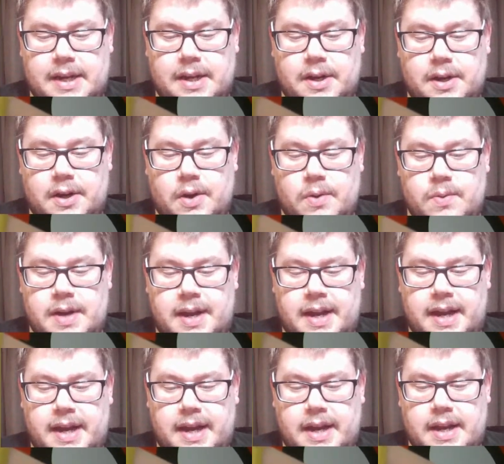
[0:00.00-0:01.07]

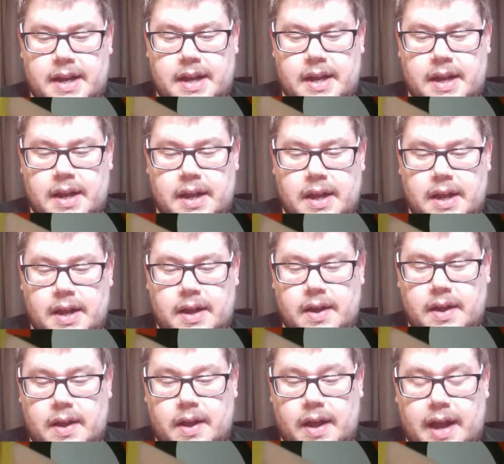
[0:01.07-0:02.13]
Goldeen,
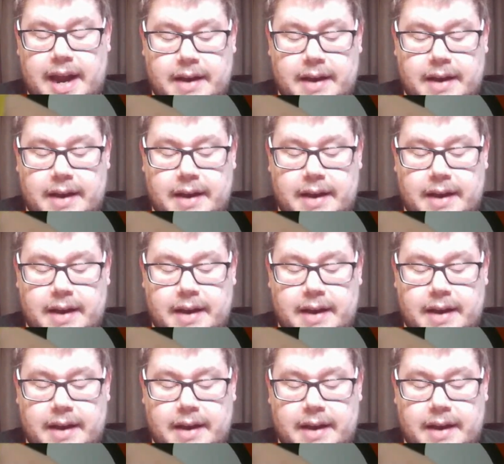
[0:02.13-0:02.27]
a